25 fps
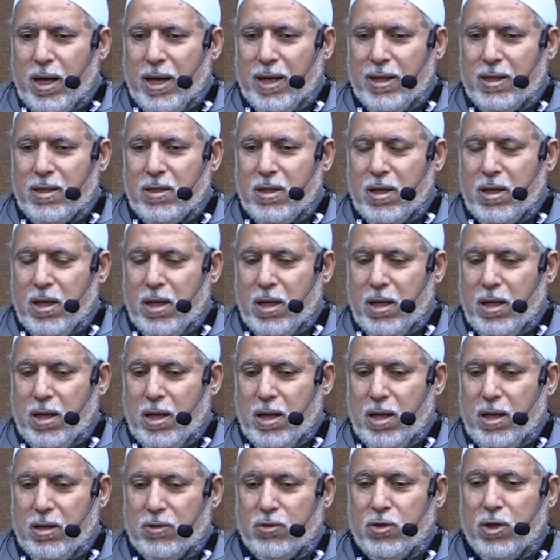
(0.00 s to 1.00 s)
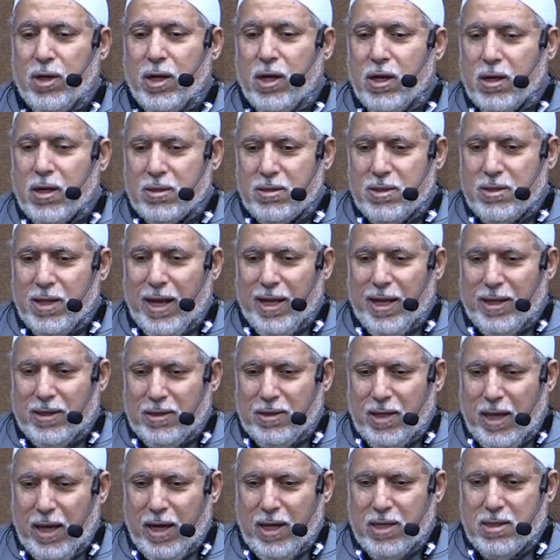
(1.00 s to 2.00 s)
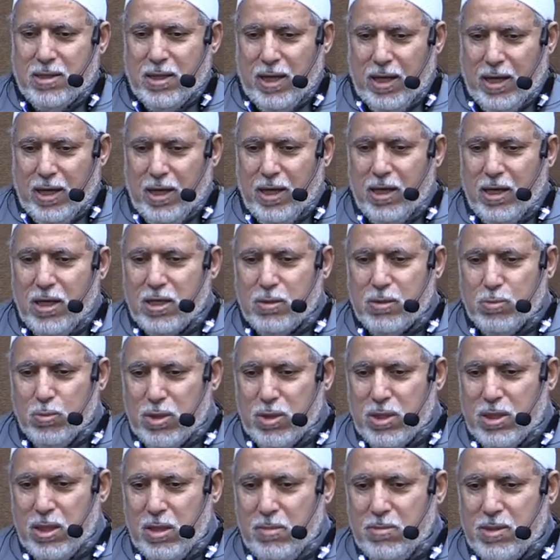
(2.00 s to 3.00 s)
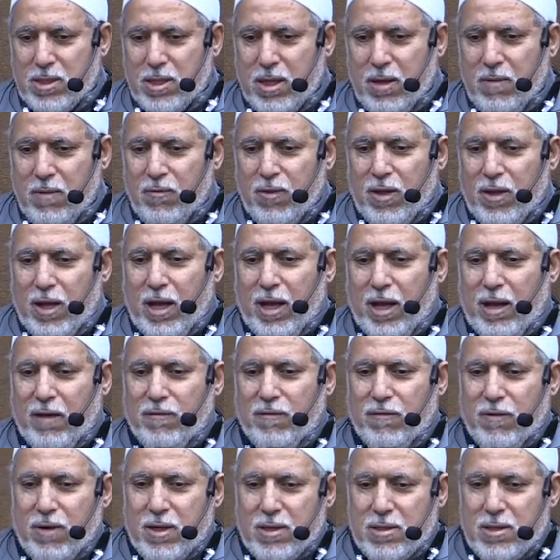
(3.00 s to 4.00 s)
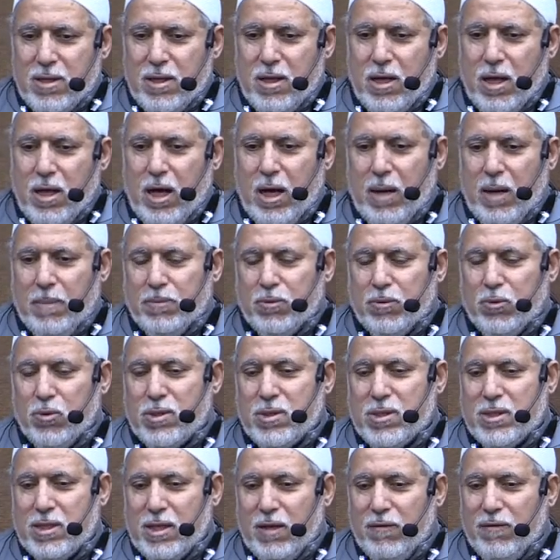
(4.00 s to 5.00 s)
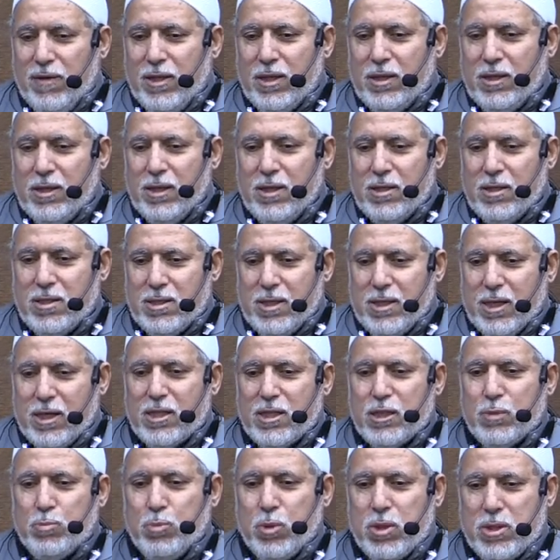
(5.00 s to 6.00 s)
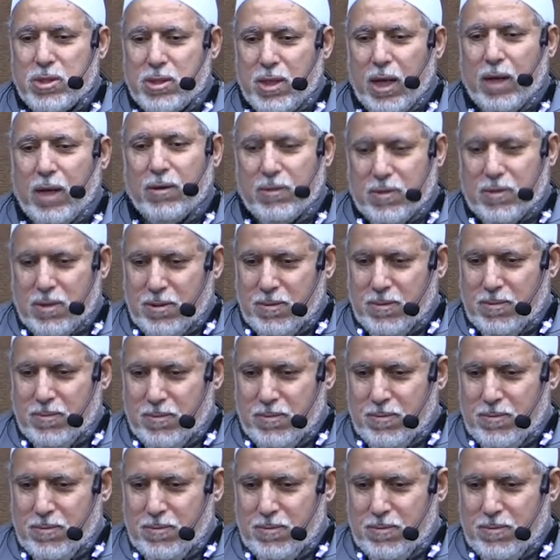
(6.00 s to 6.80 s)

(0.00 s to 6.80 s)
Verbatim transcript: at, uh, triggered attacks against Muslims have risen up to 76%